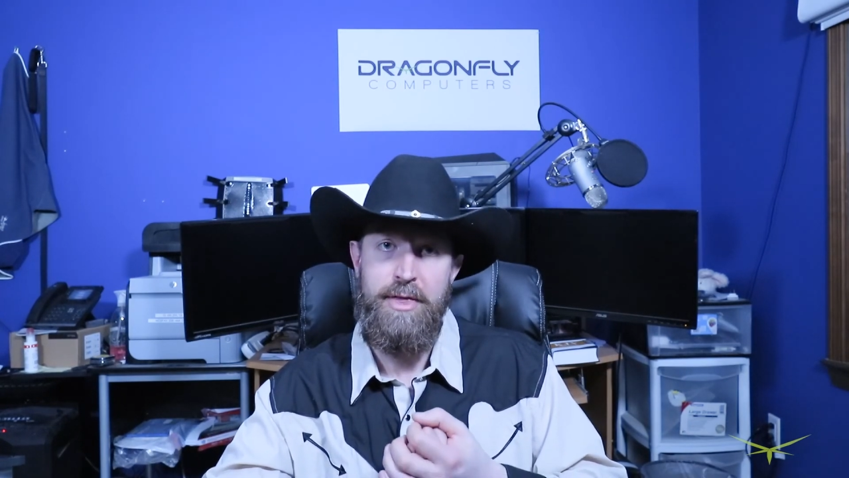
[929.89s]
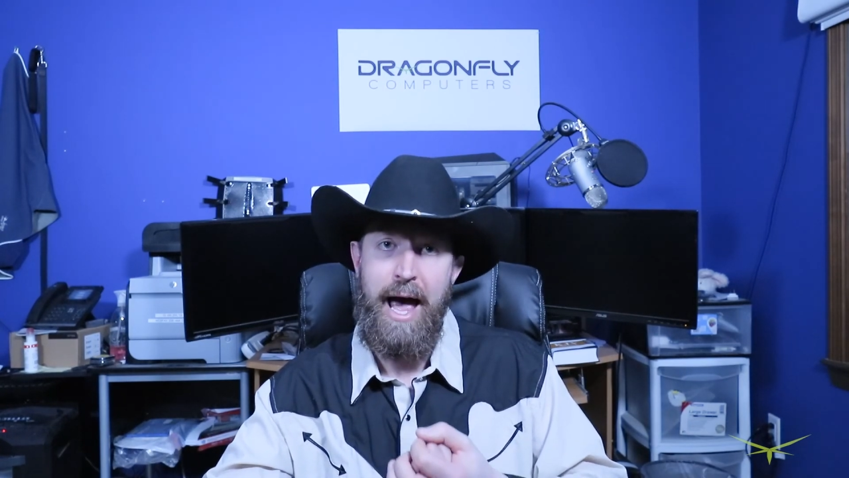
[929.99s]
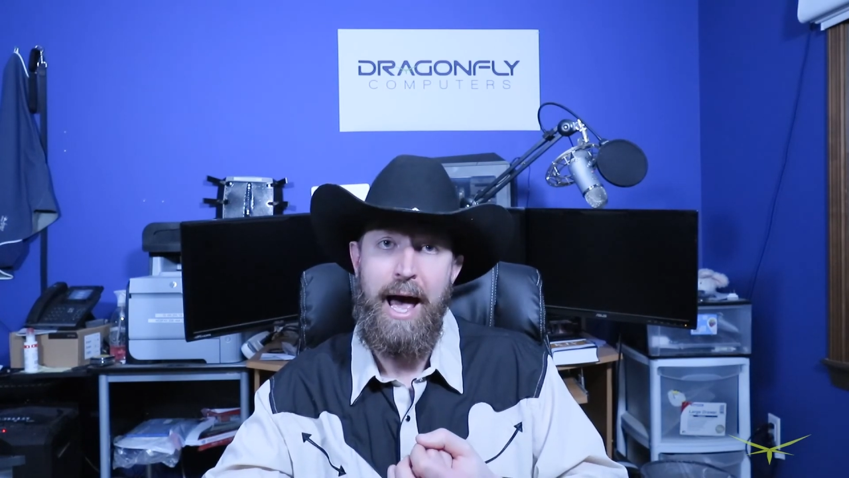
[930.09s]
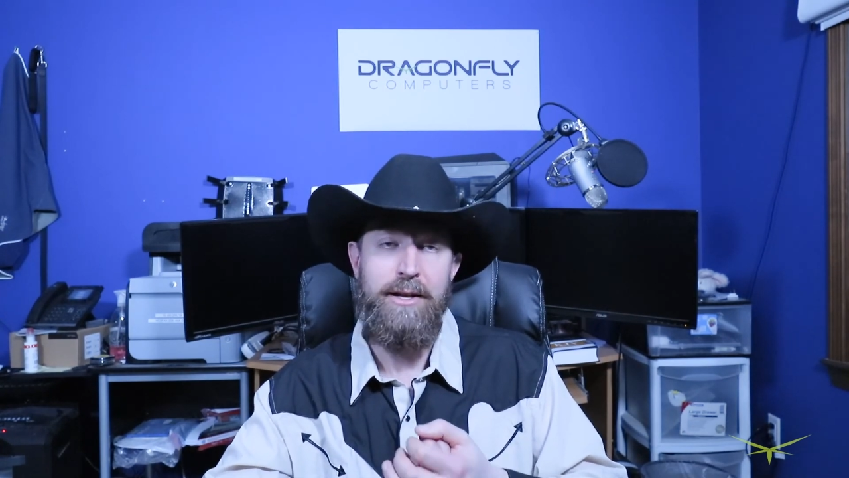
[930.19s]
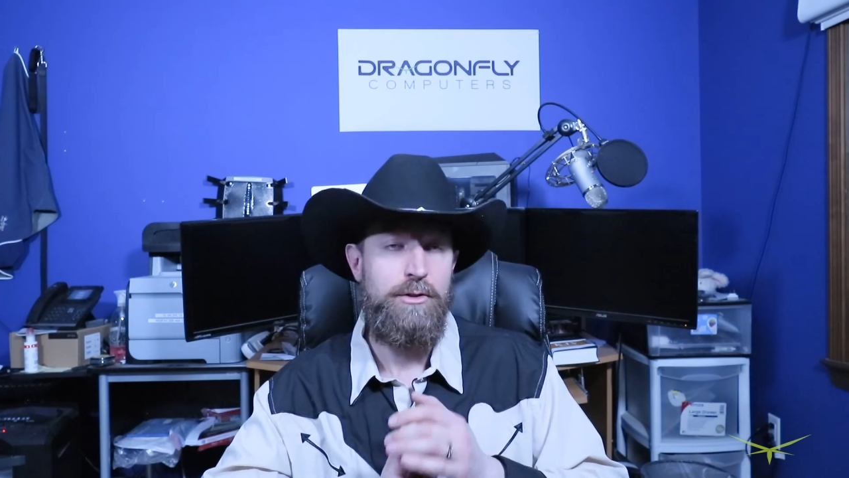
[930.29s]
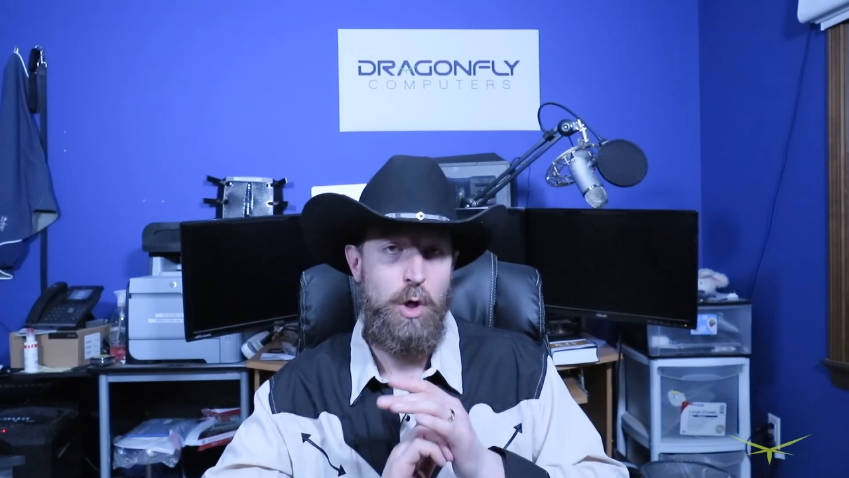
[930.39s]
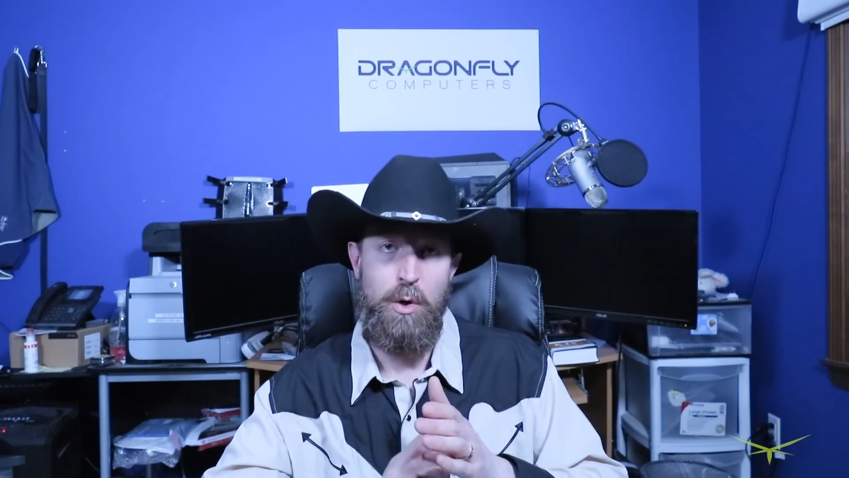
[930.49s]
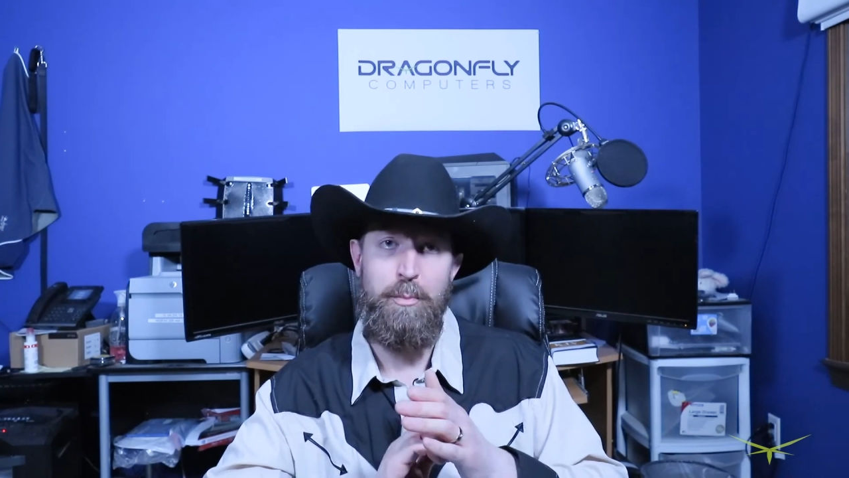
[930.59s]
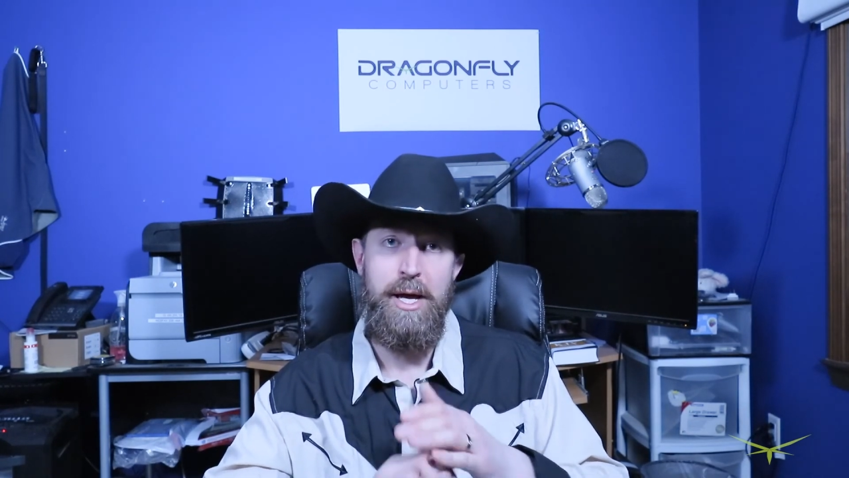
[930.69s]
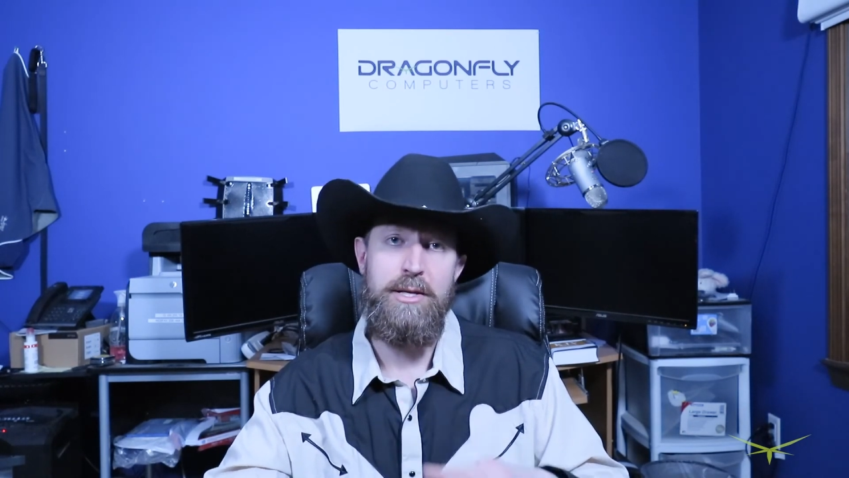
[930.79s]
that,
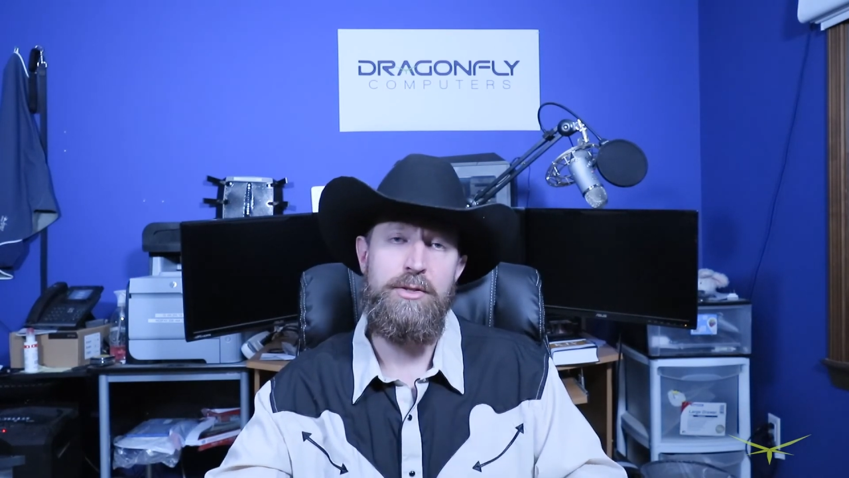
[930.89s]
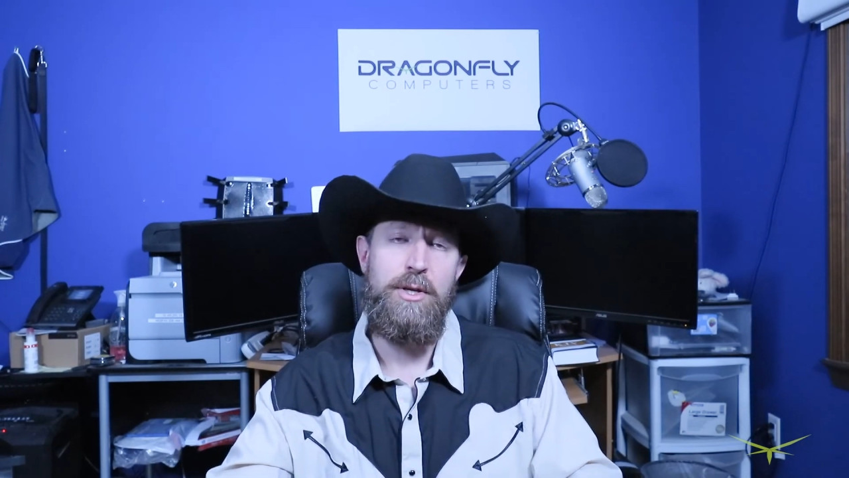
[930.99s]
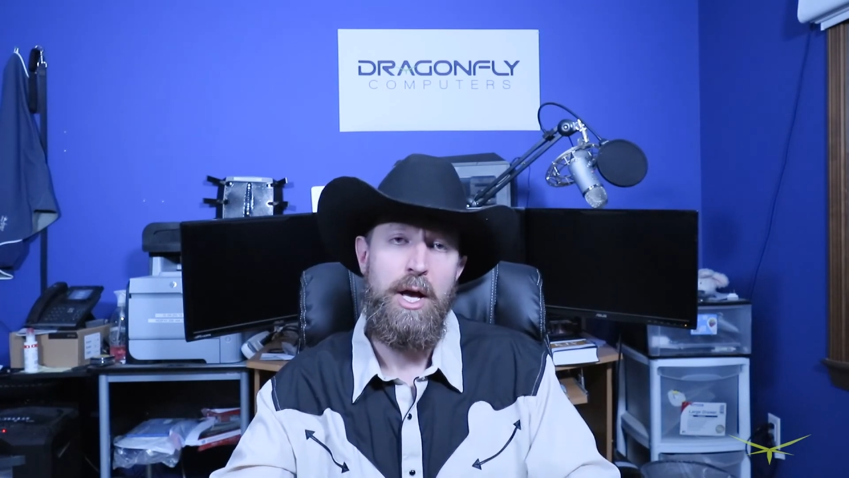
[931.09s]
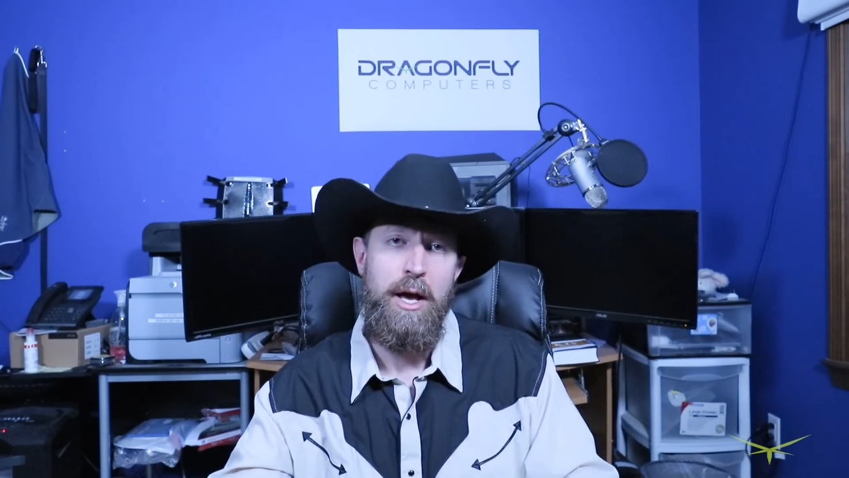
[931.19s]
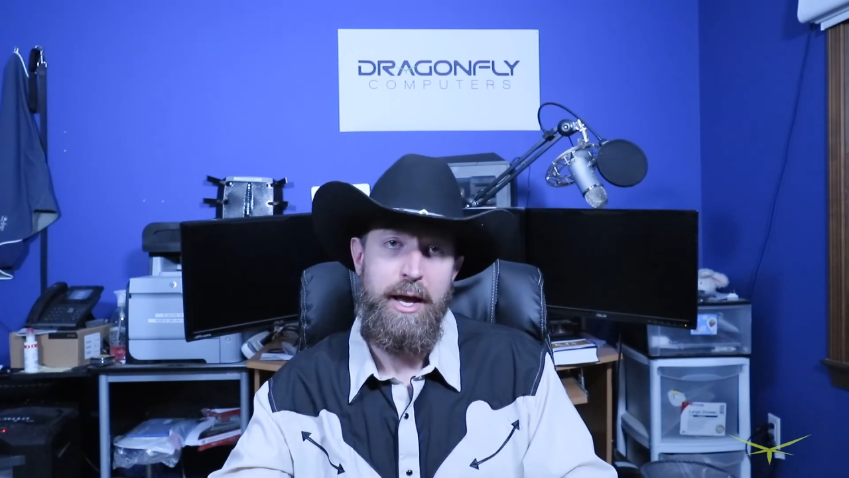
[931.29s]
total beast.